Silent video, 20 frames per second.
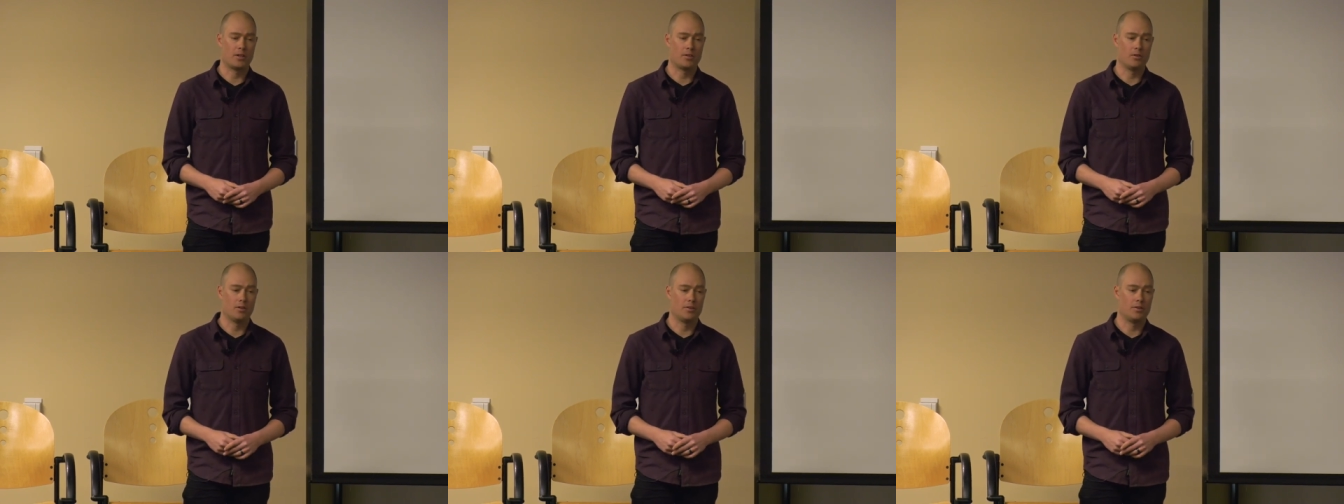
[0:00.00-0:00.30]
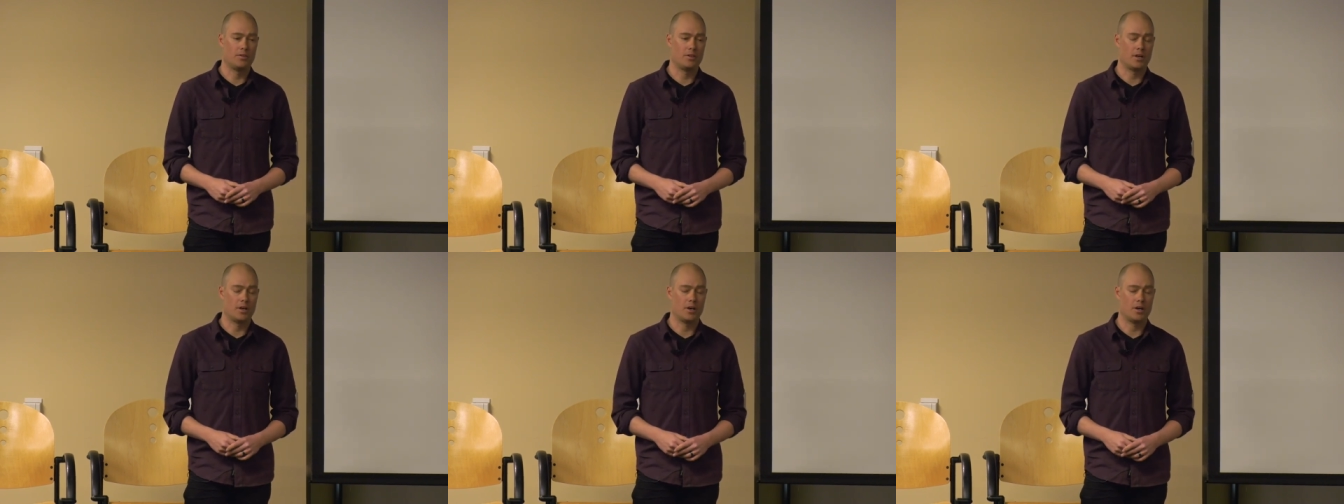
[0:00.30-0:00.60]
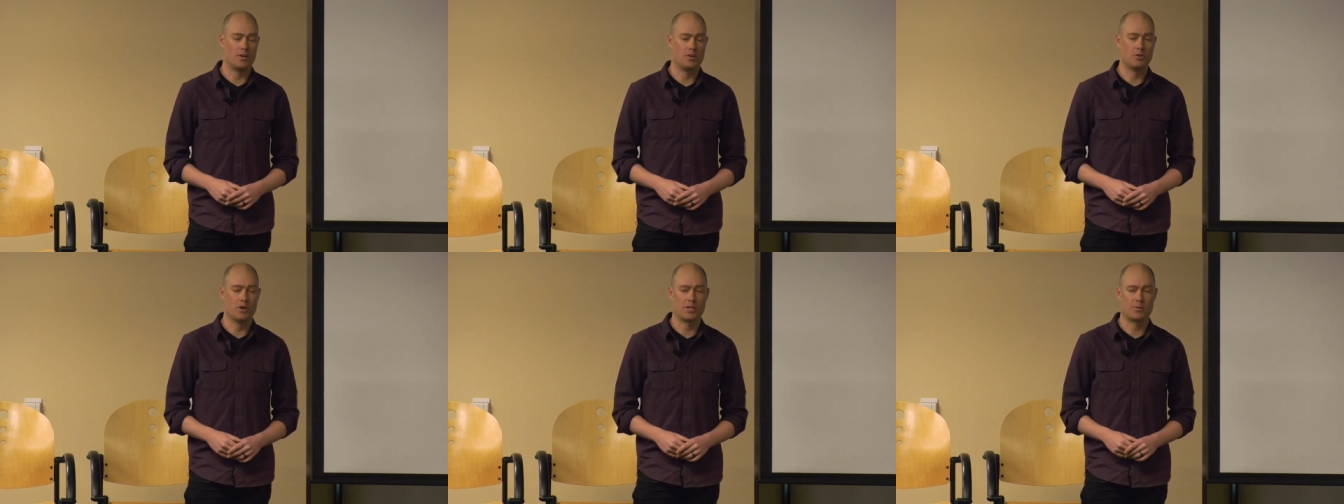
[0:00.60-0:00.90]

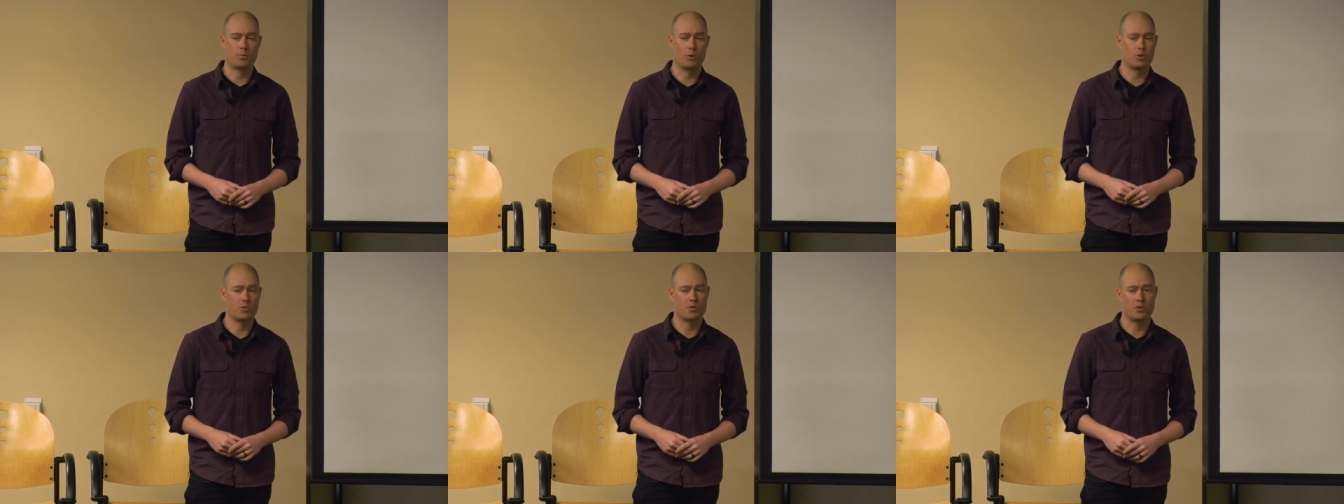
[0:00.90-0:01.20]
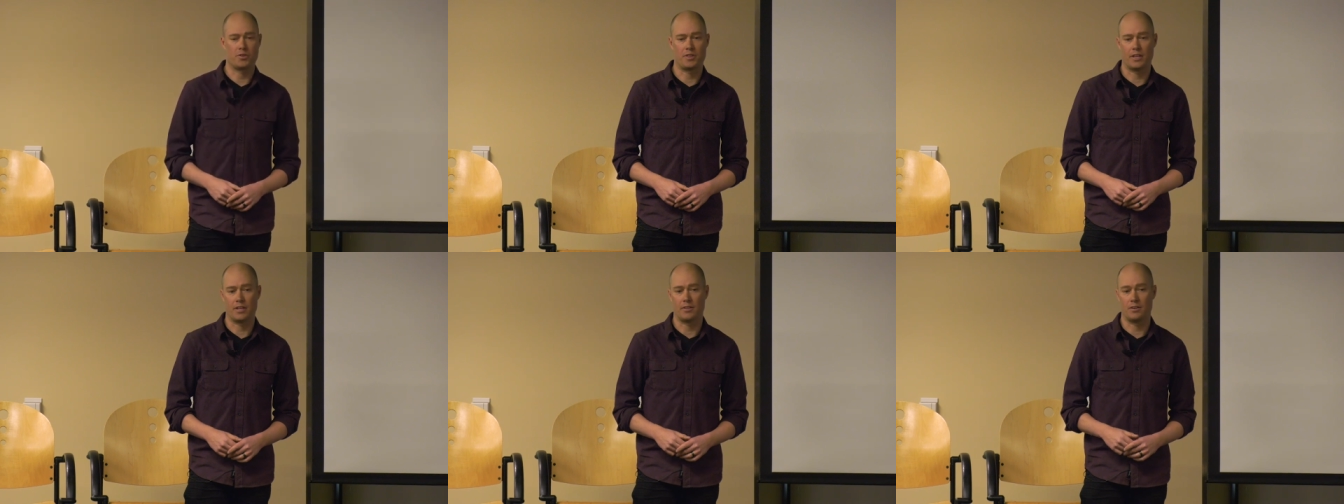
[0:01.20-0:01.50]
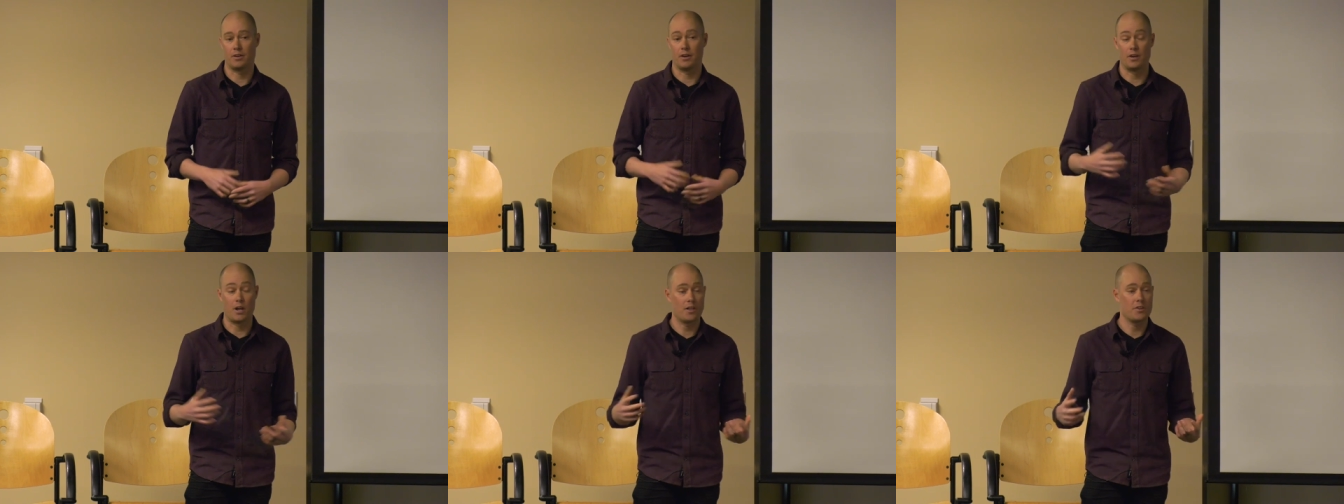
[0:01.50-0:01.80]
the US Postal
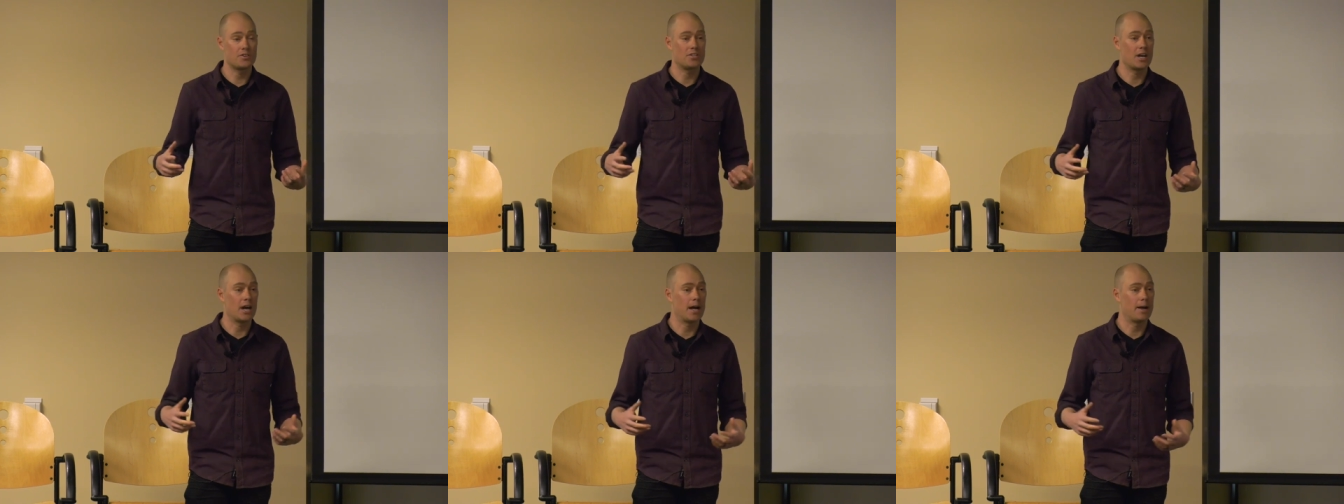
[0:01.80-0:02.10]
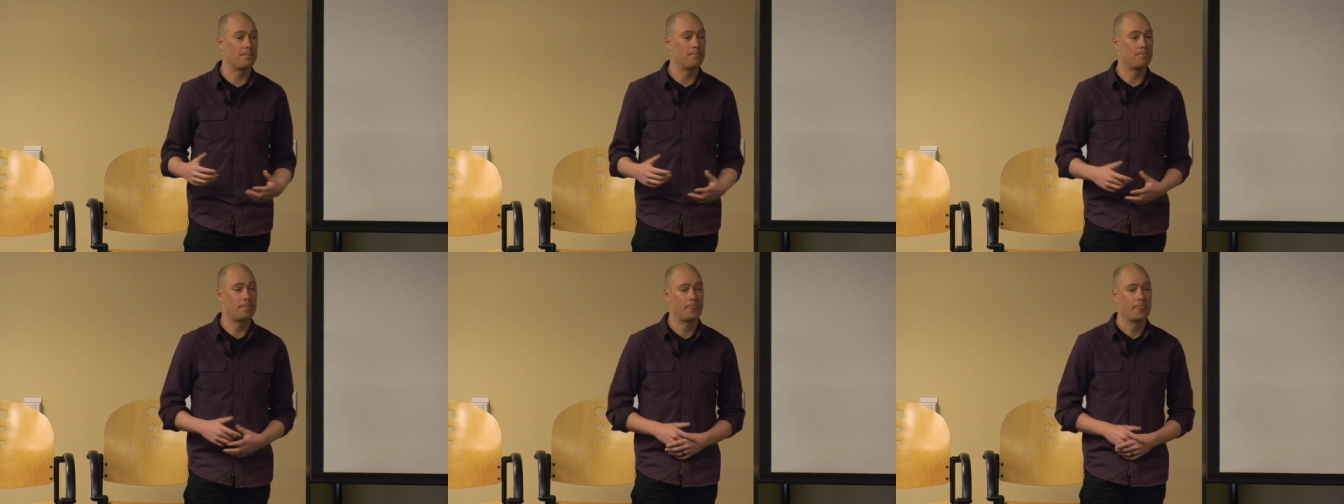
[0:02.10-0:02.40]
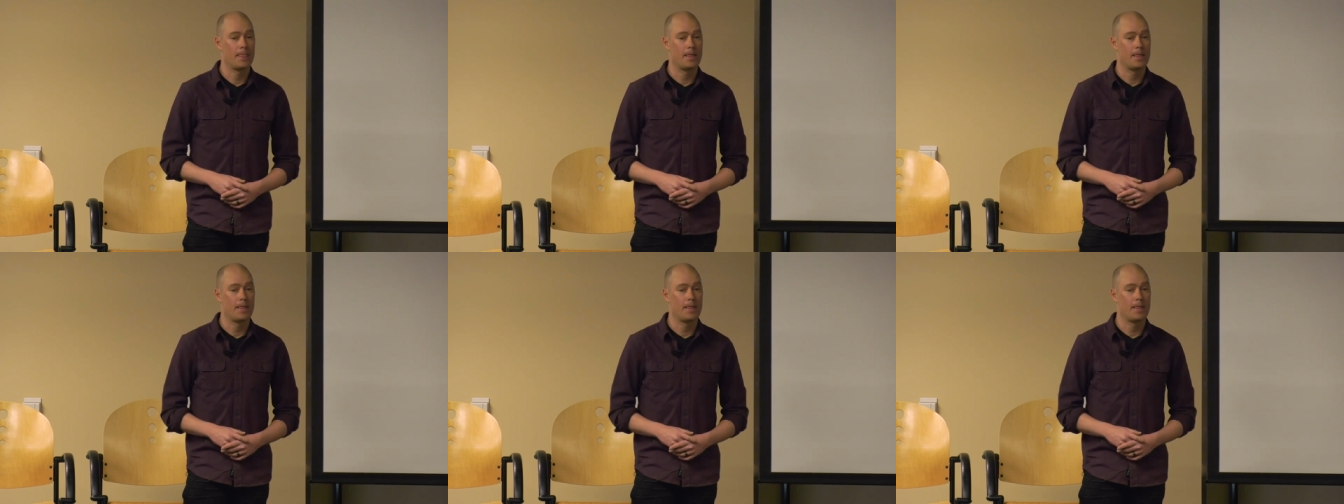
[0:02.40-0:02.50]
thing another time?